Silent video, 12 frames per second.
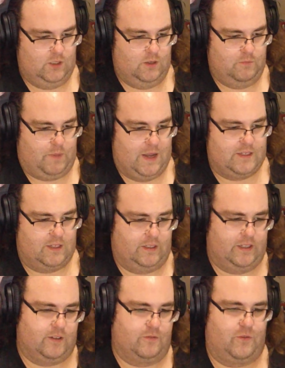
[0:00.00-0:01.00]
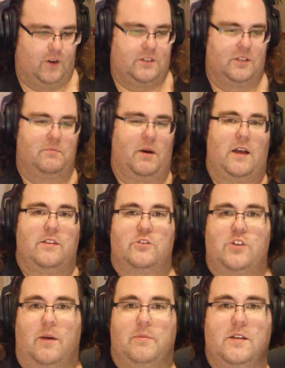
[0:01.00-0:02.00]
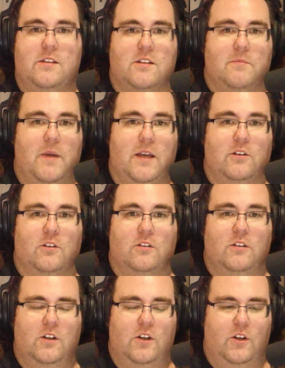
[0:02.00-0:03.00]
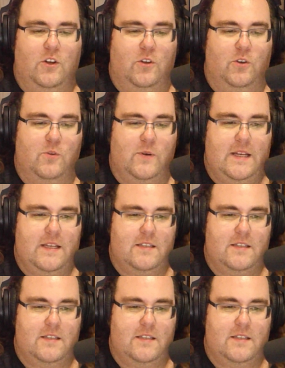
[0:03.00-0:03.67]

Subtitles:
basically confronted by the Japanese commander, who